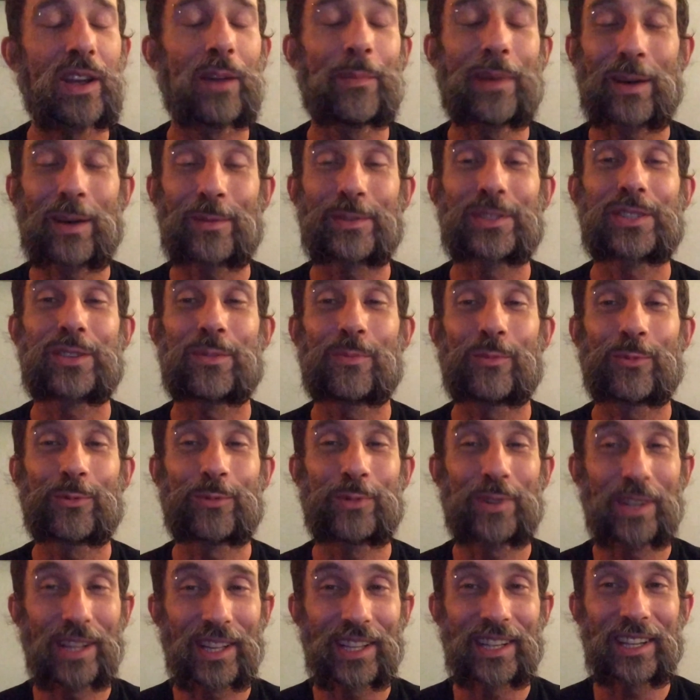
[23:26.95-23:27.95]
come out with
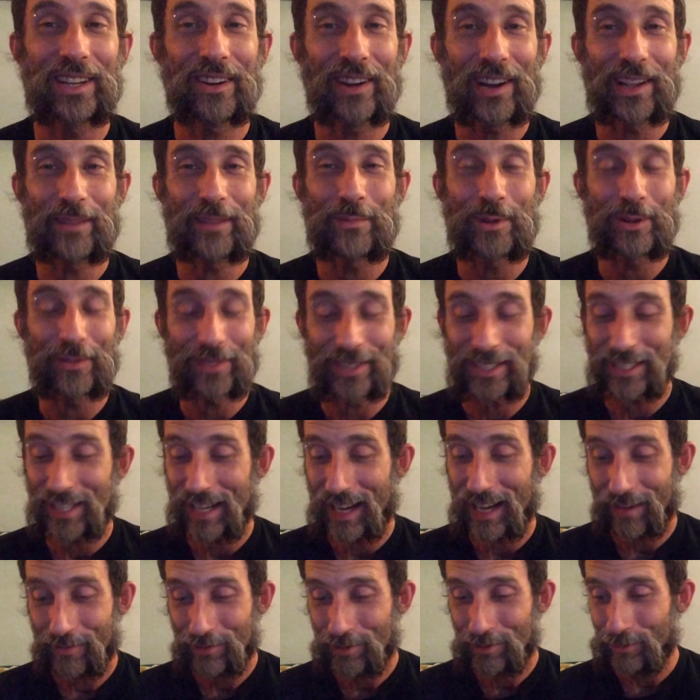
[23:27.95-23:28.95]
some really great movies
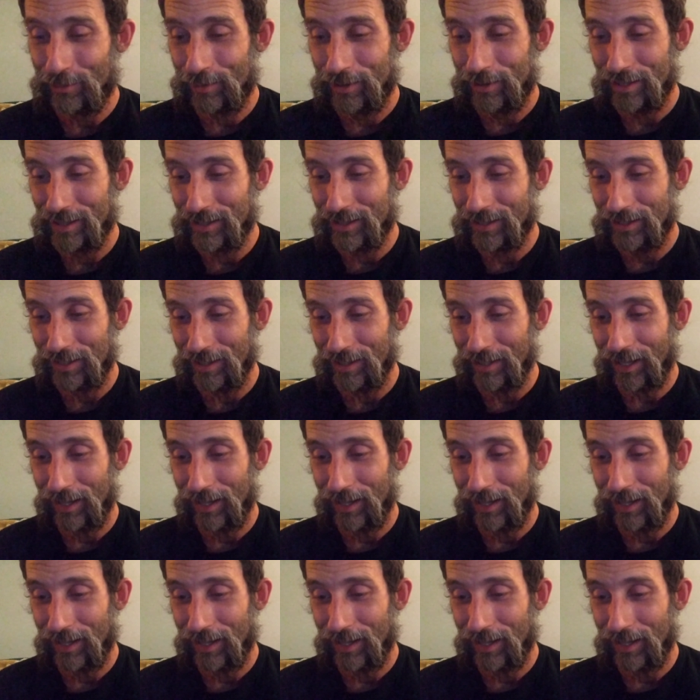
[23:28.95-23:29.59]
afterwards,